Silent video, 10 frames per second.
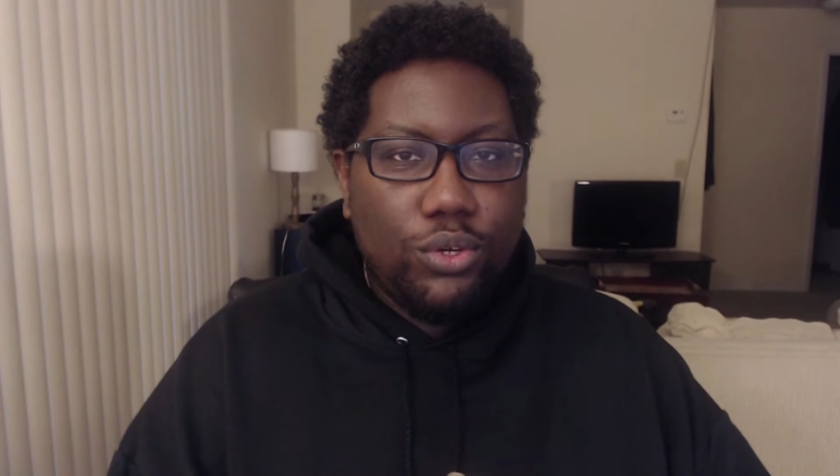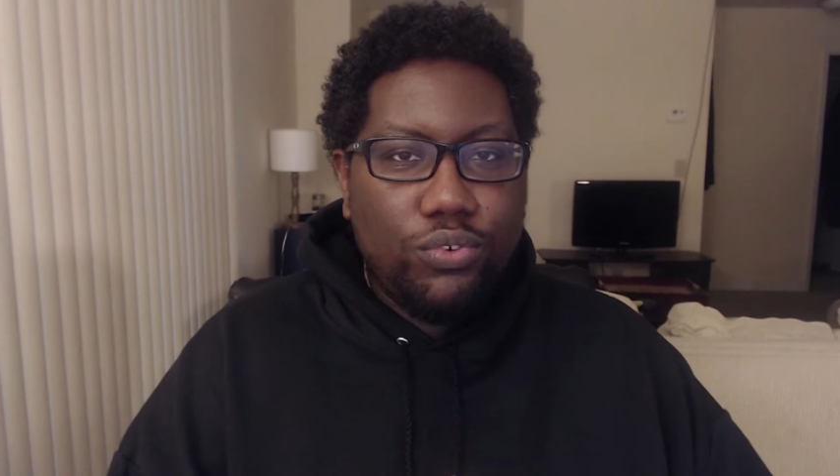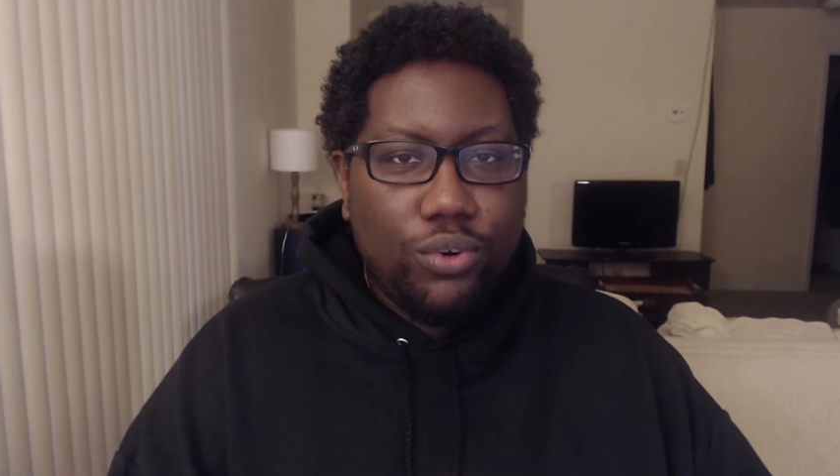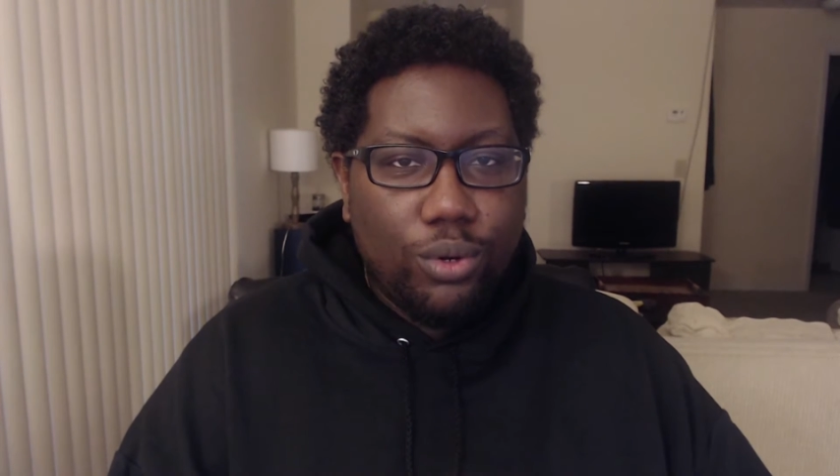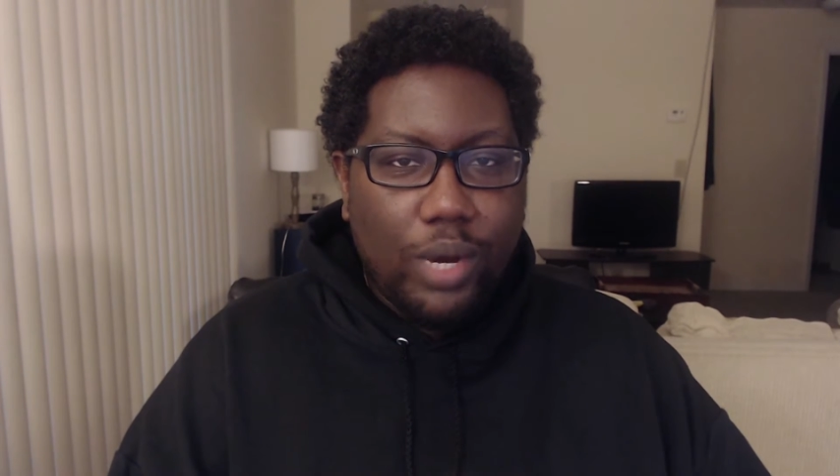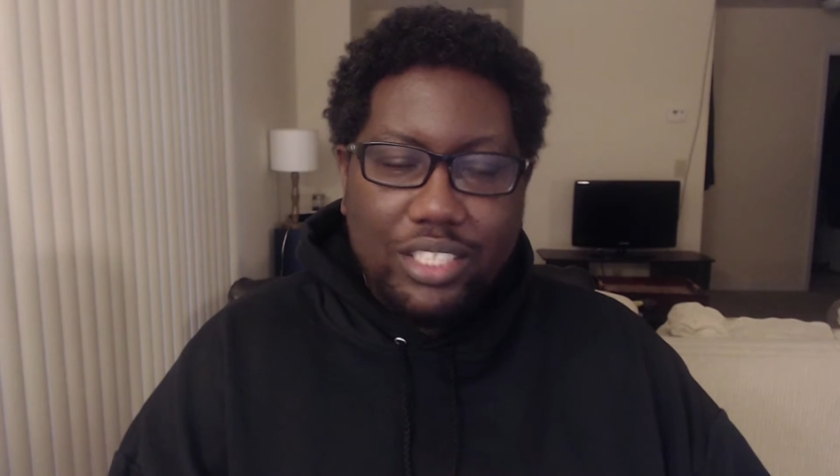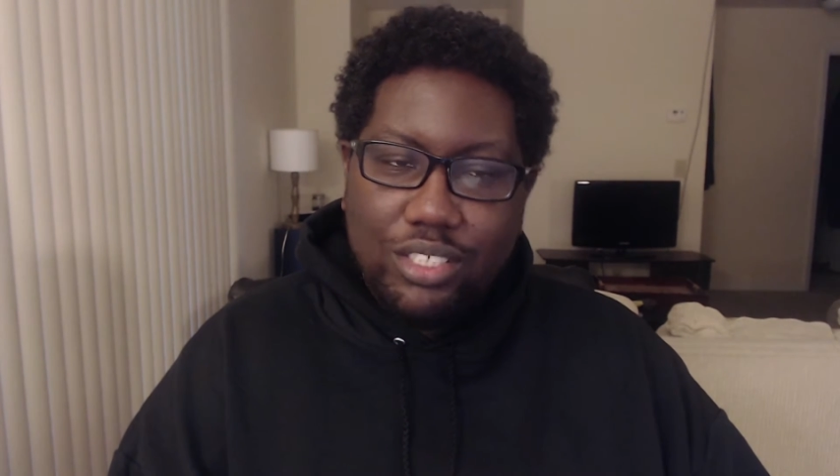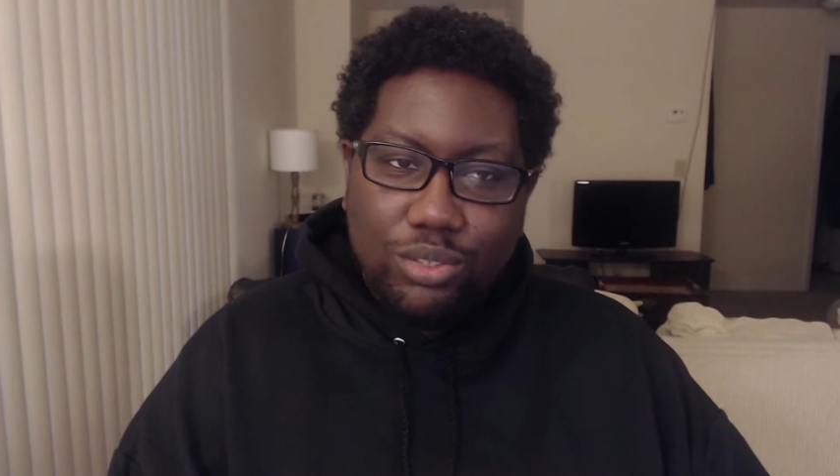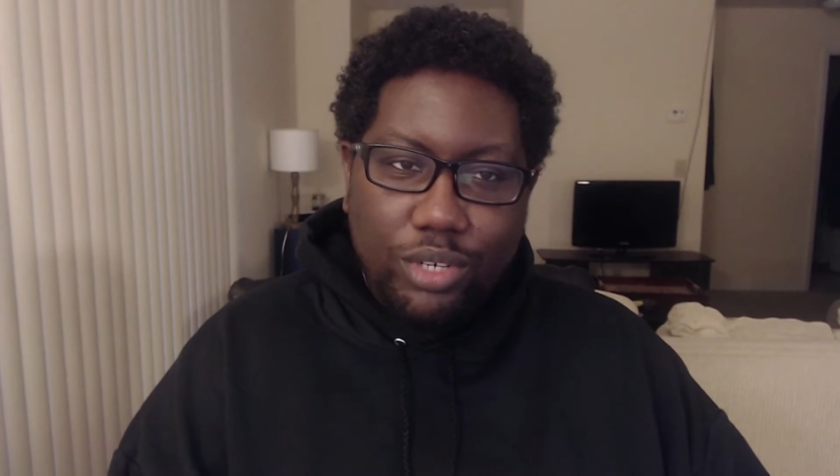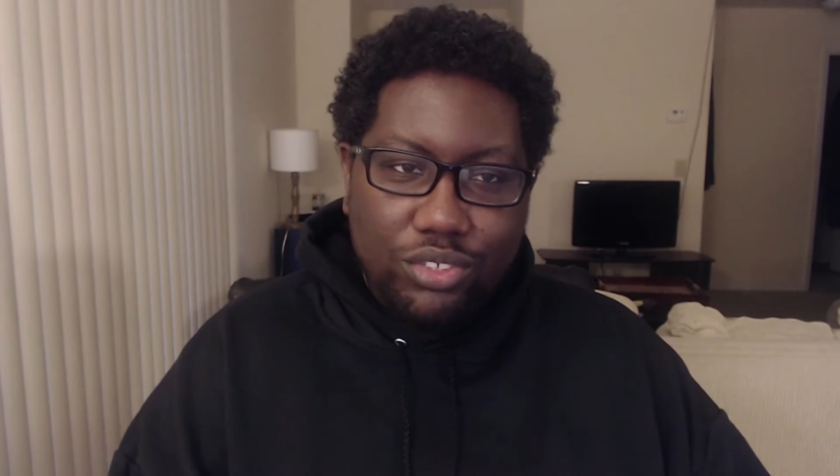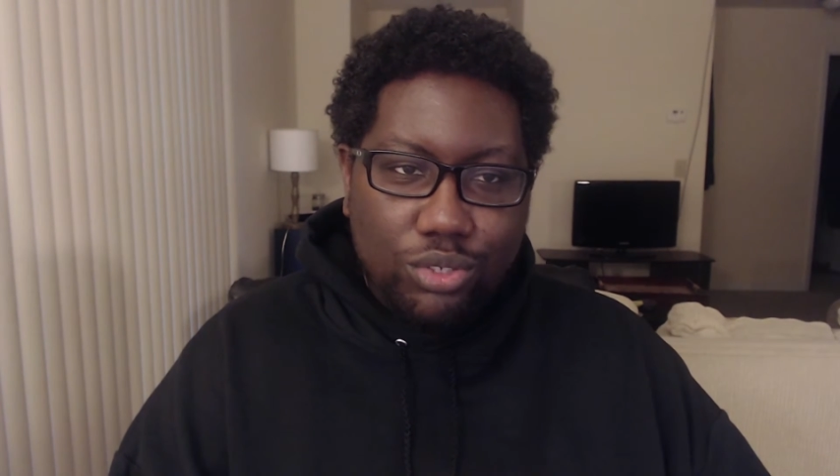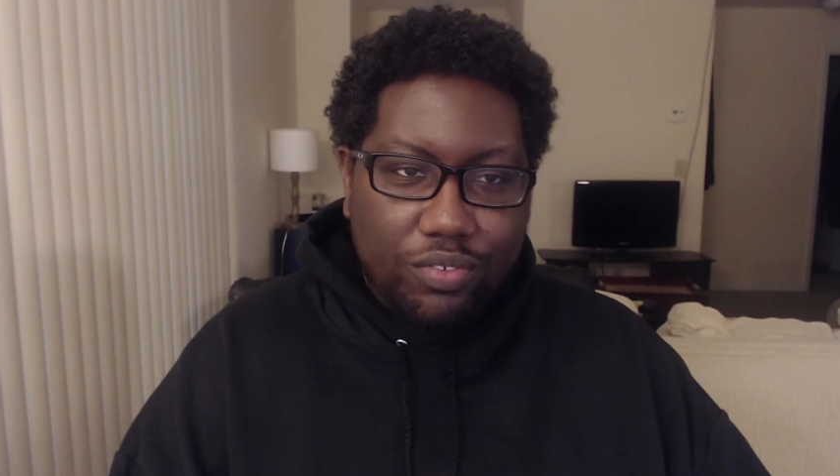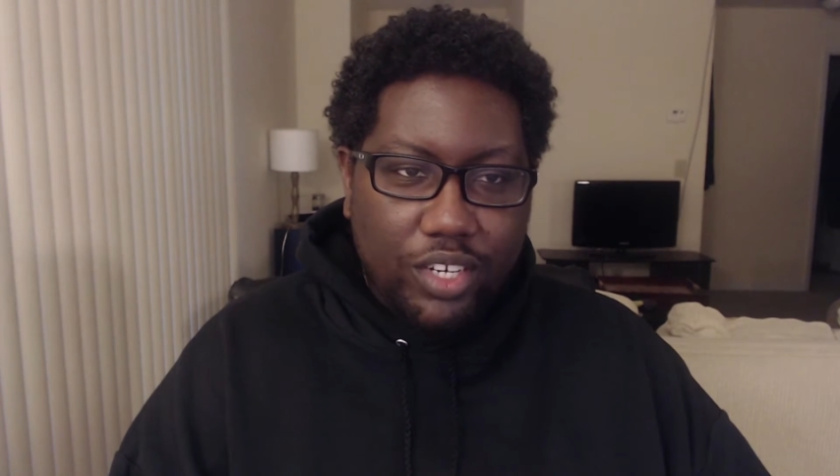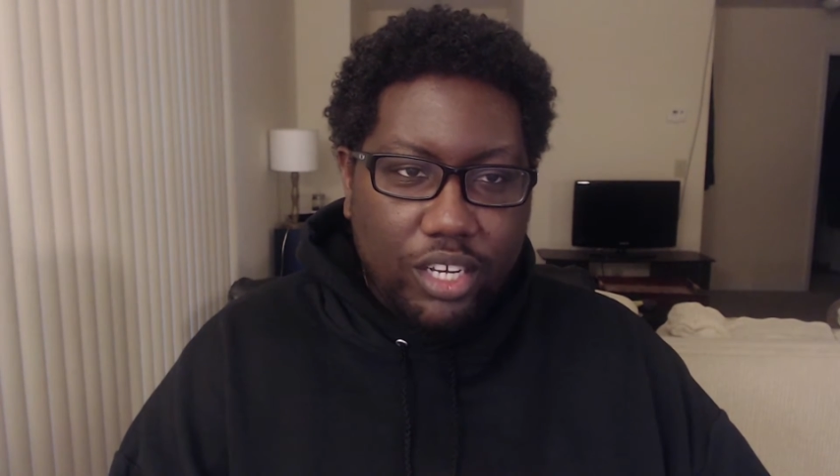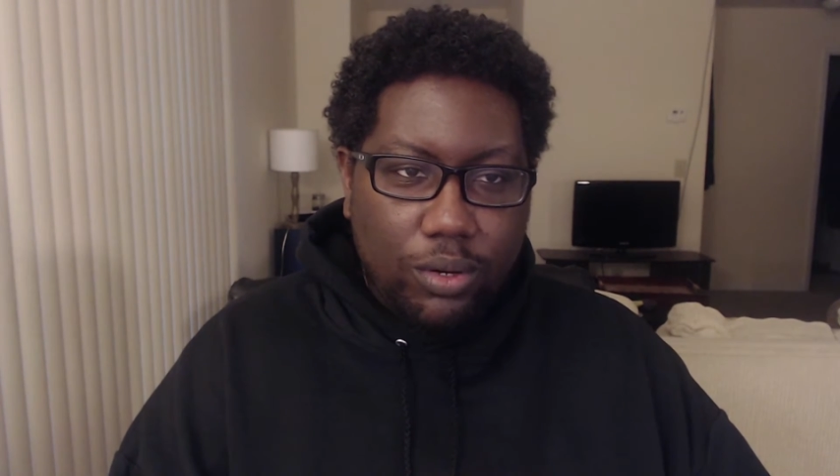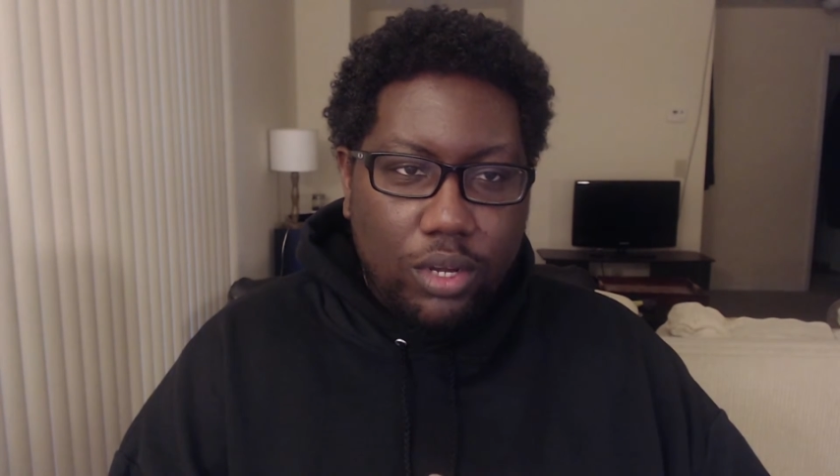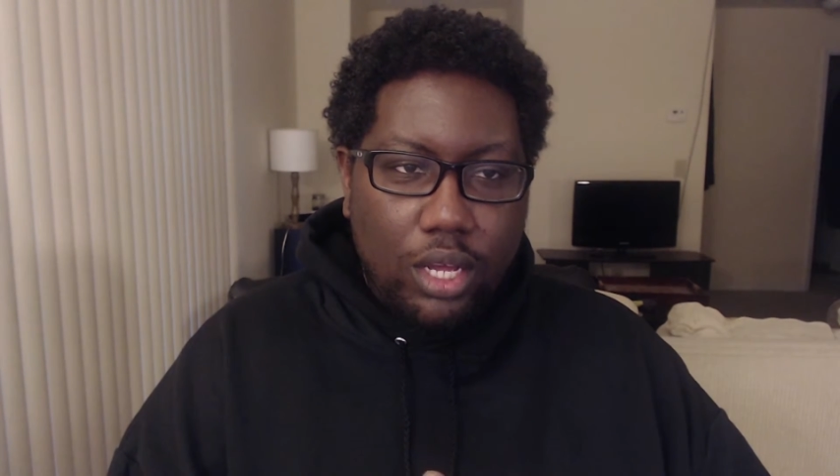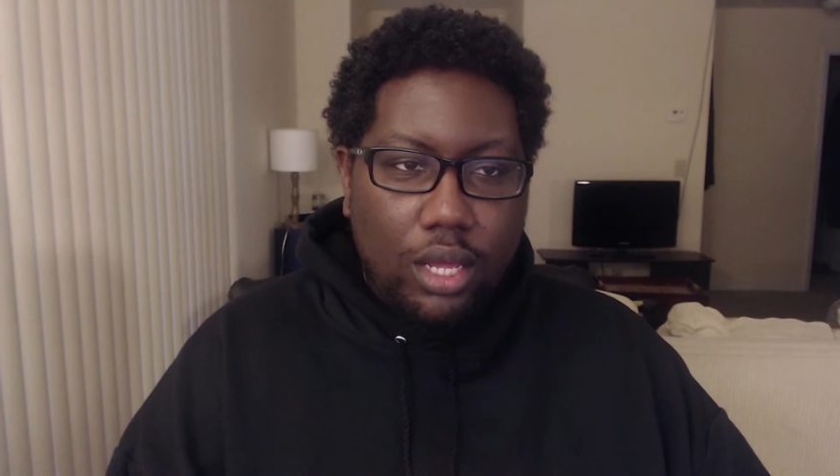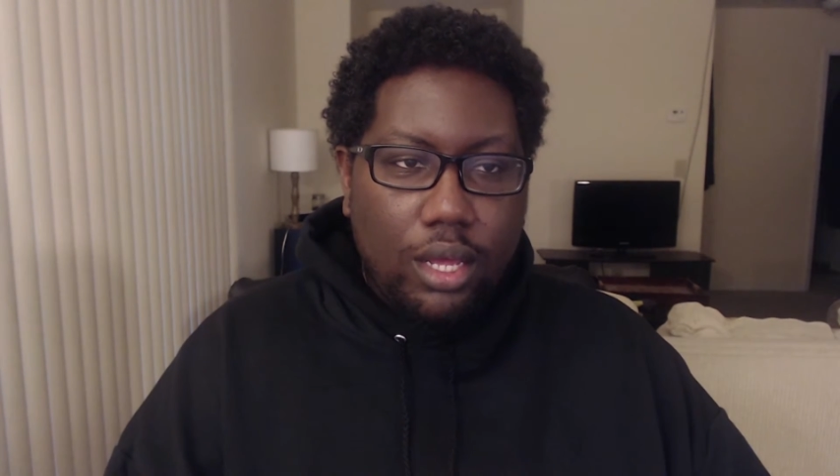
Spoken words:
you for watching this quick short video.